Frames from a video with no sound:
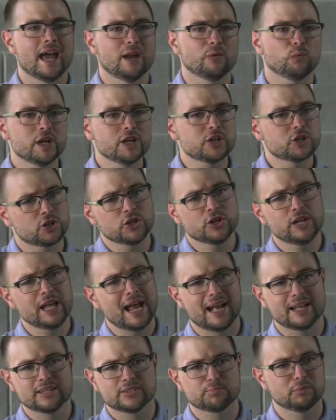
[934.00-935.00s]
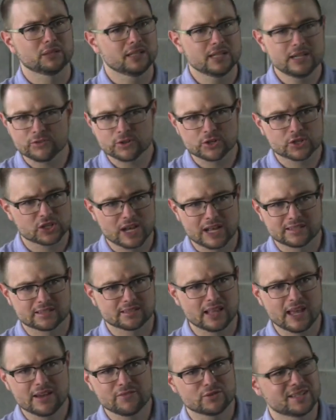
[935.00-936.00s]
And we should, as believers, say
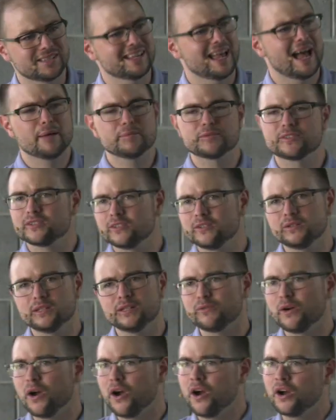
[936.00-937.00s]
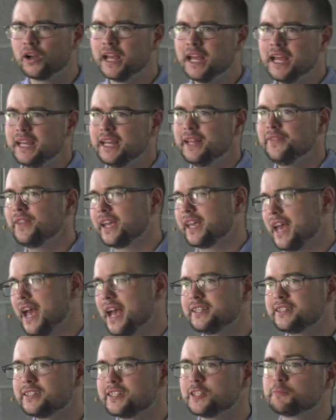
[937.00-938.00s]
slavery is absolutely wrong in the
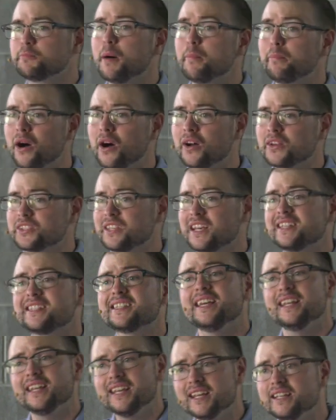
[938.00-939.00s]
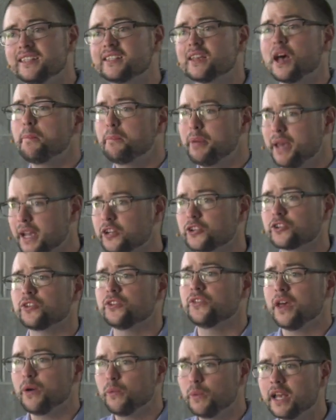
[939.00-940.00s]
cases. But Paul says it is a
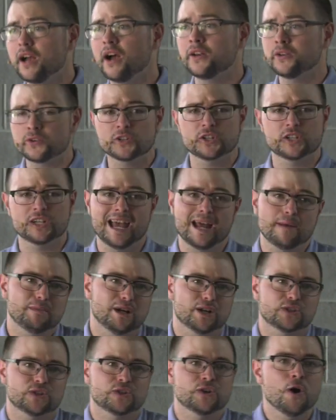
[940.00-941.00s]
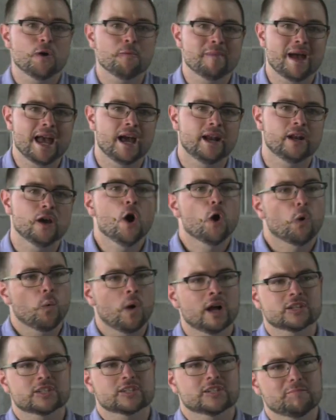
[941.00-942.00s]
picture that we understand, because no man
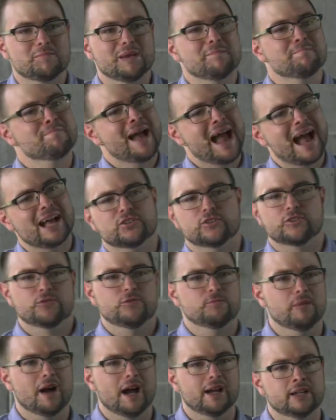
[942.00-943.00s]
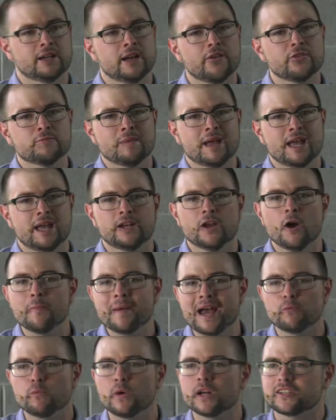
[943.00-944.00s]
wants to be mastered by another man. No
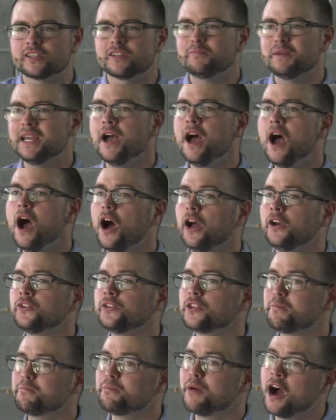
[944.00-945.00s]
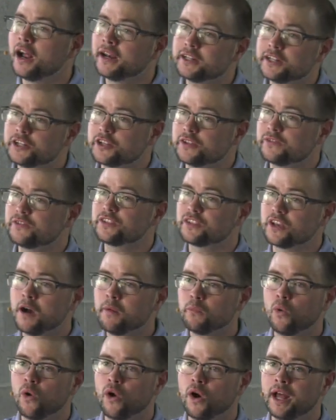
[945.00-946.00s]
man wants to be under the bondage of
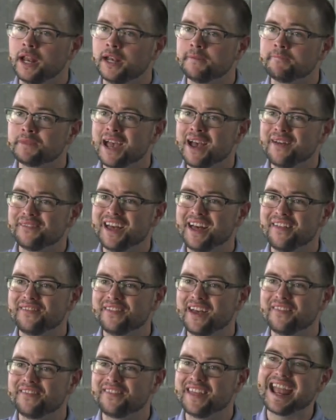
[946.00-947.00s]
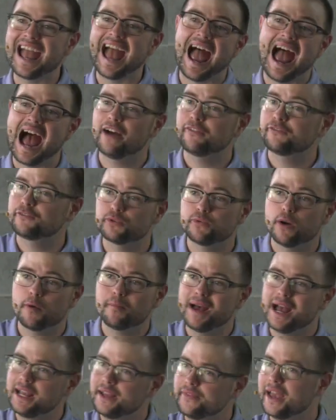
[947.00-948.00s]
someone that they have to
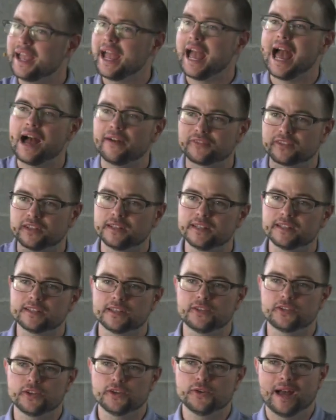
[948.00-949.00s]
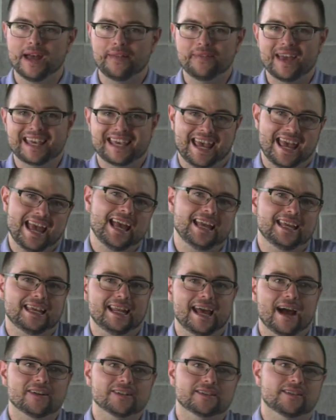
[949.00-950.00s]
obey and they have to listen to, and they can't
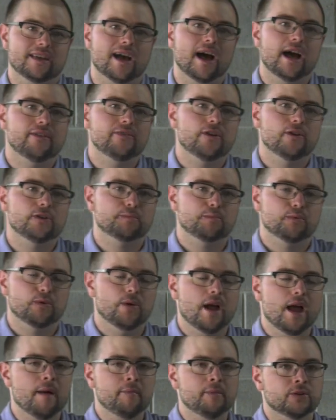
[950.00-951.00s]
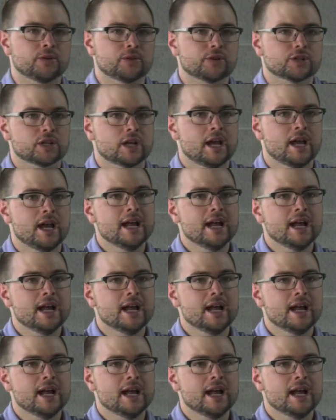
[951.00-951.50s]
get outside of those parameters.